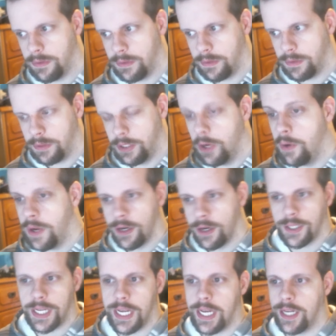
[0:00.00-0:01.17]
two years
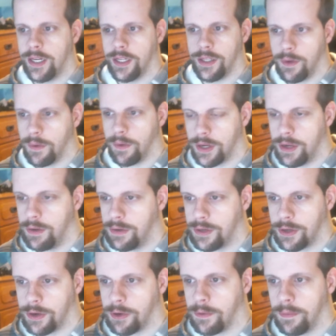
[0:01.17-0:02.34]
into doing
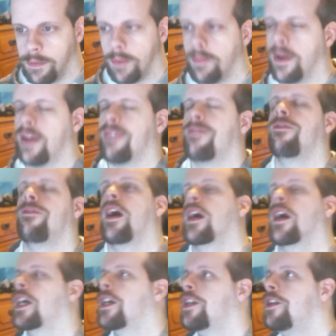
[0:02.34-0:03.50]
YouTube. I'm like, fuck, I
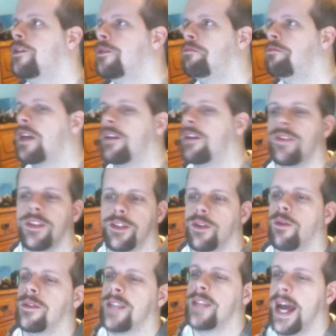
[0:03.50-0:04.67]
could have used Biff this whole
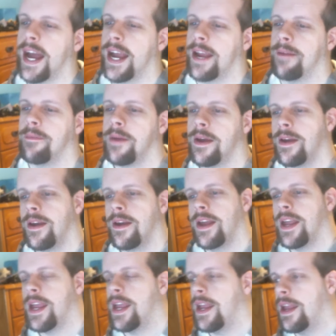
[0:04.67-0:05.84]
time.
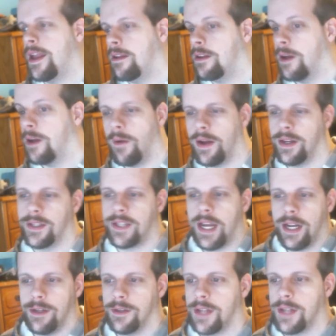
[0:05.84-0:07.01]
And no, I decided to
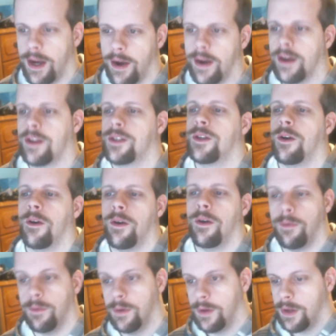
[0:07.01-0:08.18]
use Eric. So
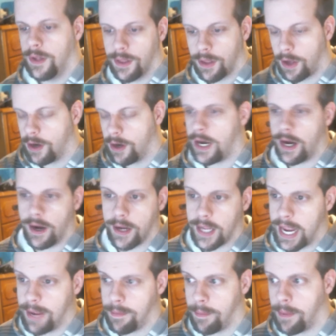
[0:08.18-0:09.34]
Thunder and Eric
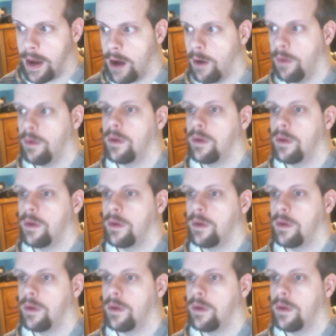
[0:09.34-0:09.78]
came about,